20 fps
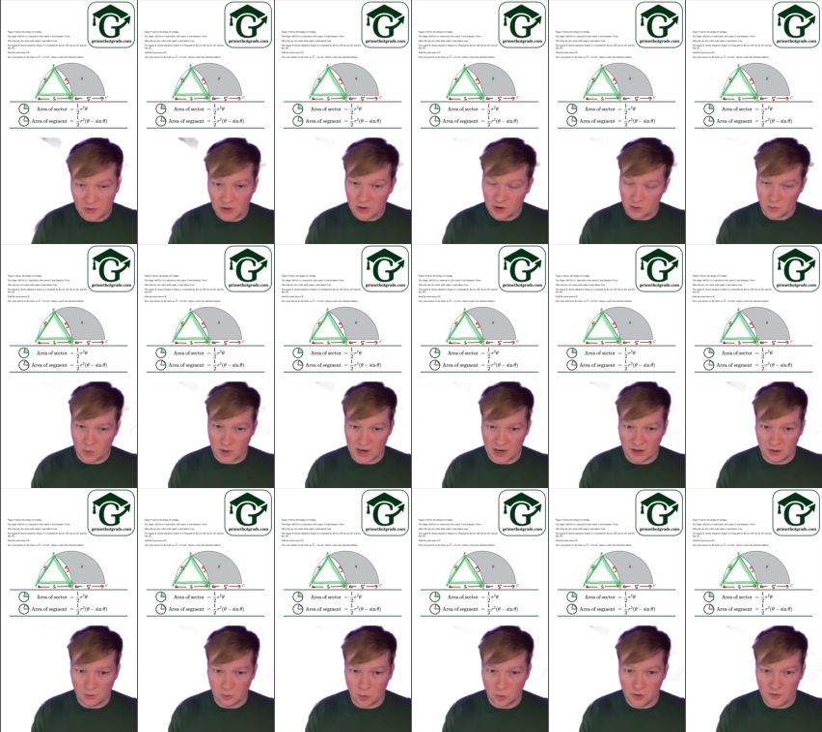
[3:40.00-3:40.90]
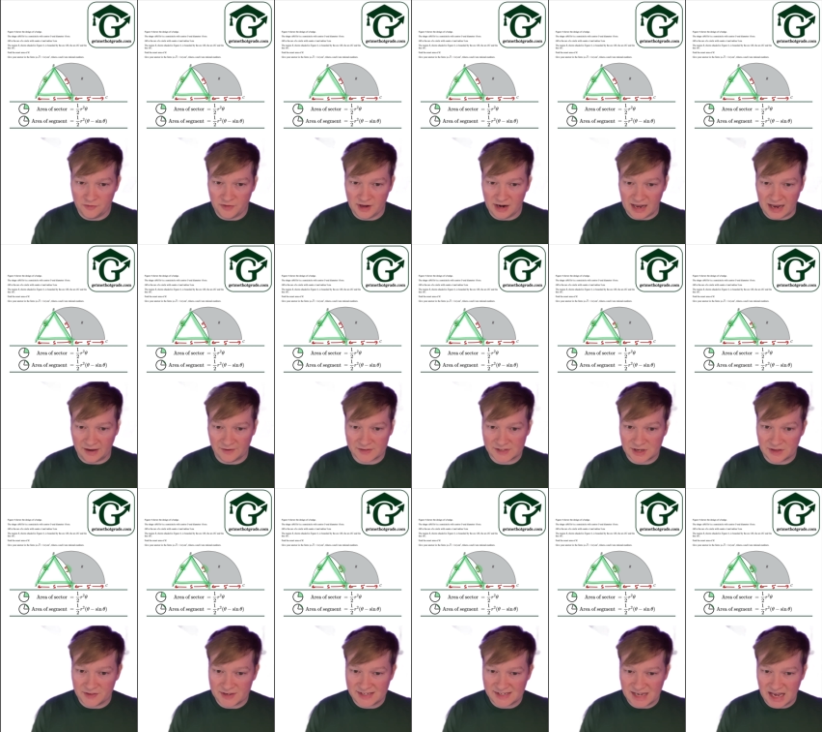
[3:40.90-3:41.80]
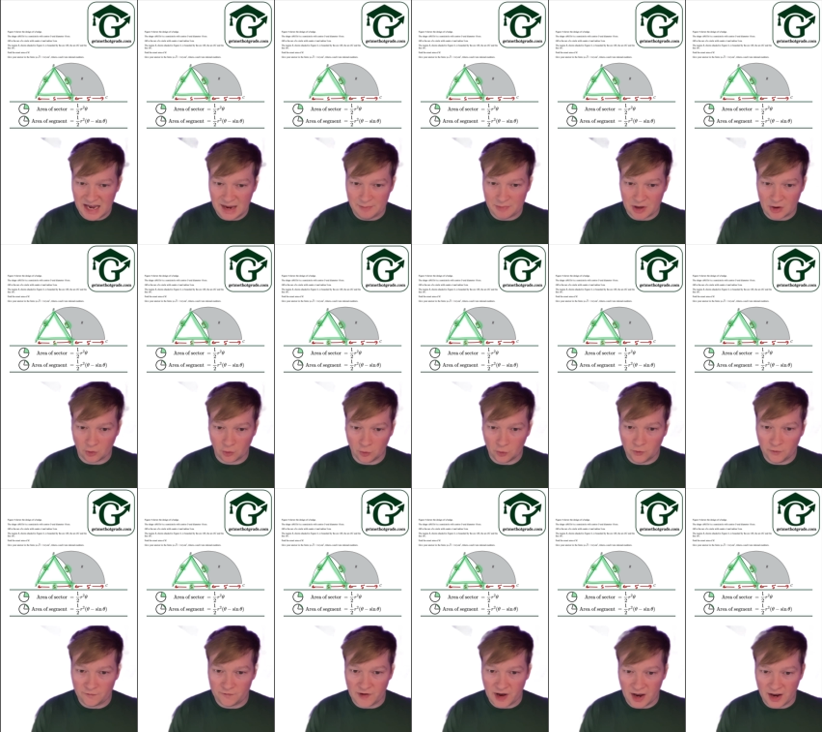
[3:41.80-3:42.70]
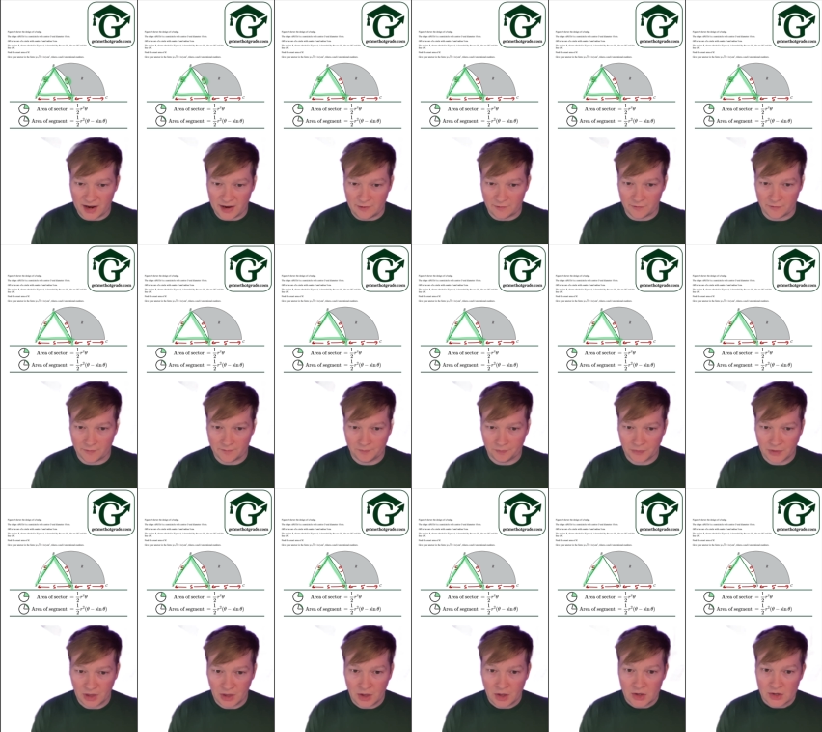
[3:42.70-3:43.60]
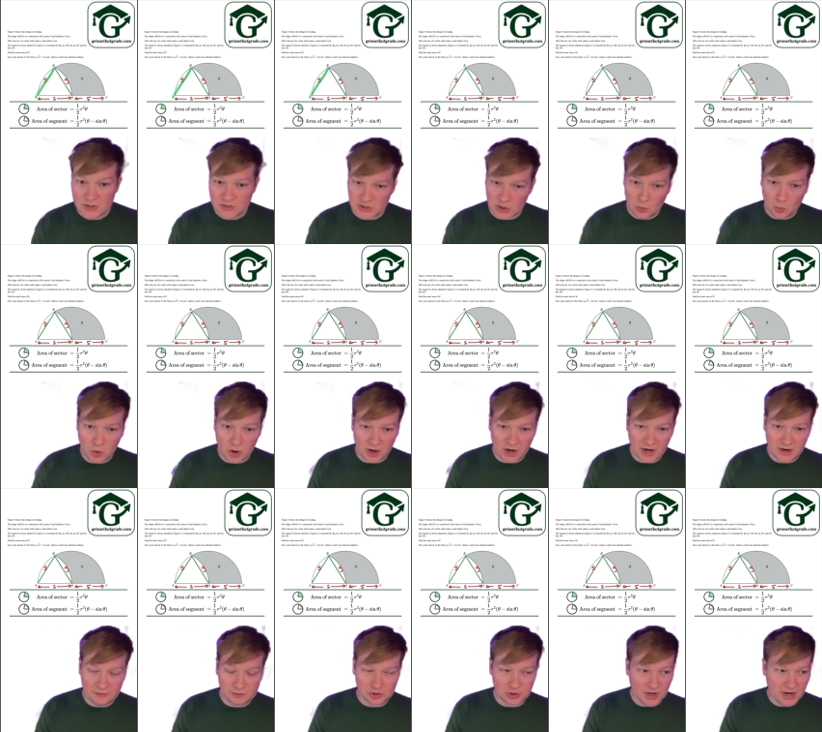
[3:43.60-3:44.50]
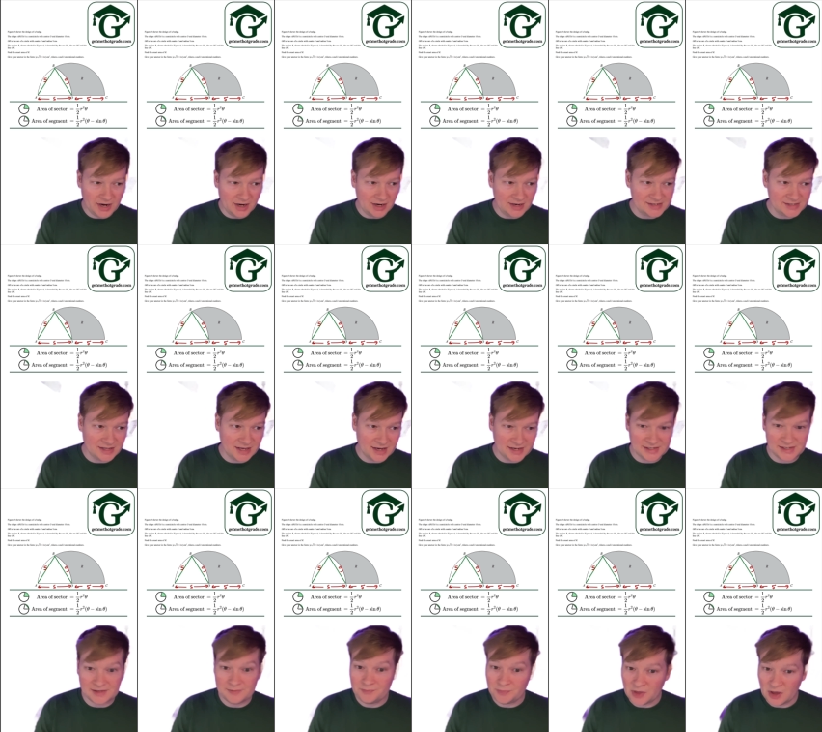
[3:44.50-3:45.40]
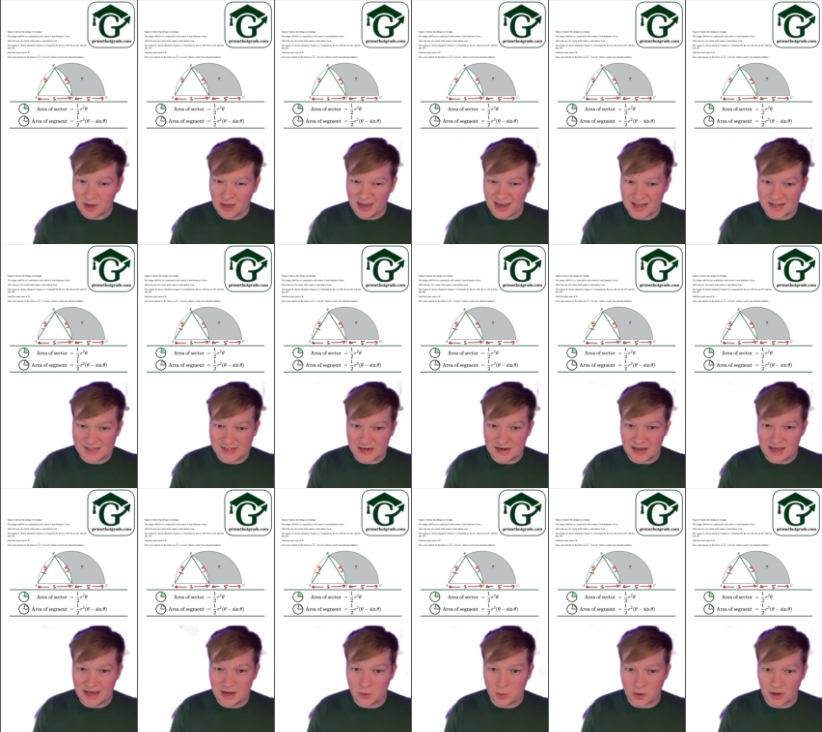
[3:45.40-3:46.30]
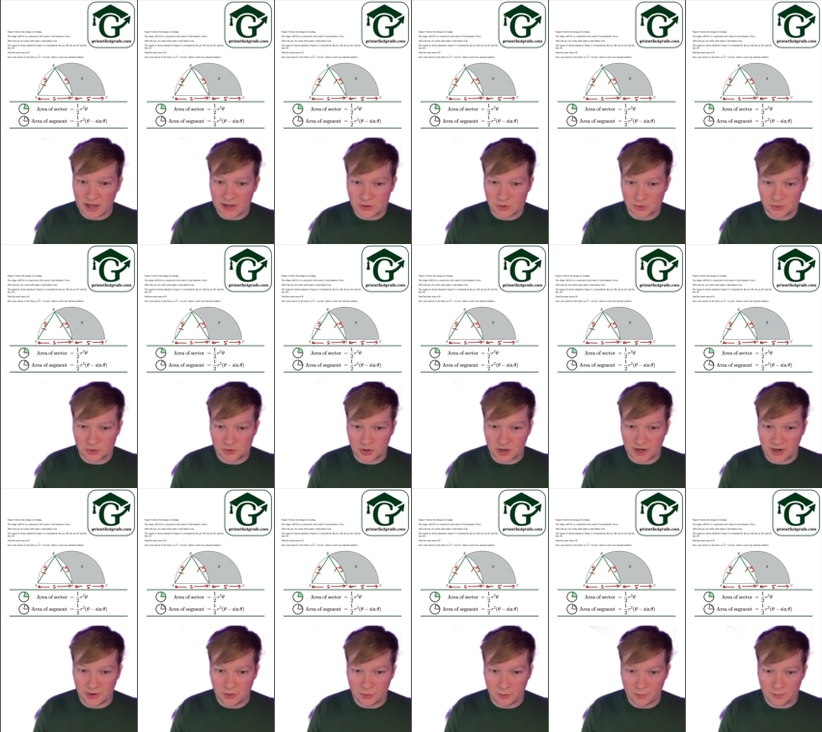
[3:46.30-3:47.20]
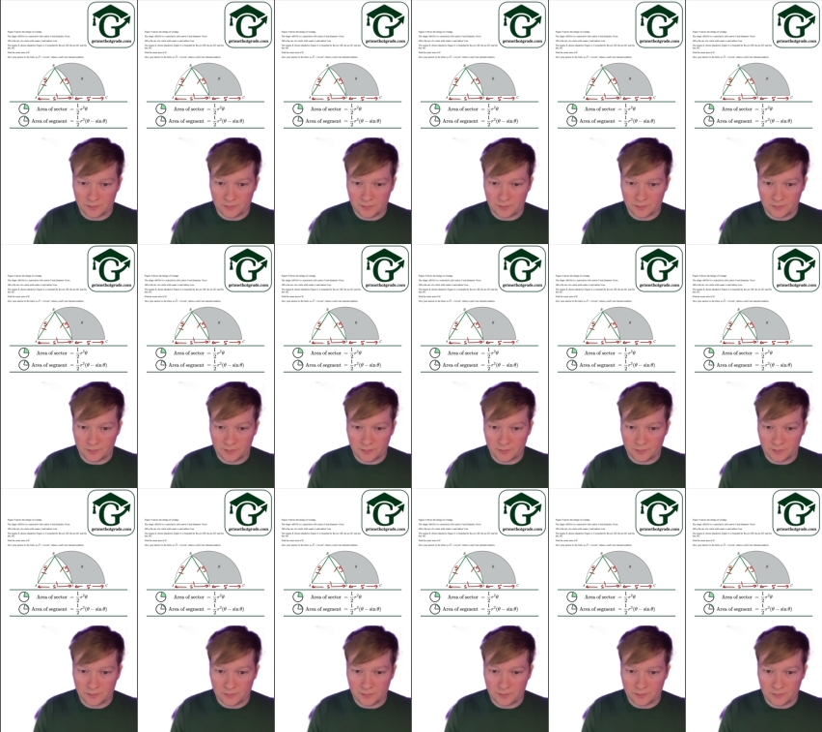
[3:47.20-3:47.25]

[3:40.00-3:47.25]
Well, all of the lengths are the same. They're all 5. So what kind of triangle is this? It's an equilateral triangle.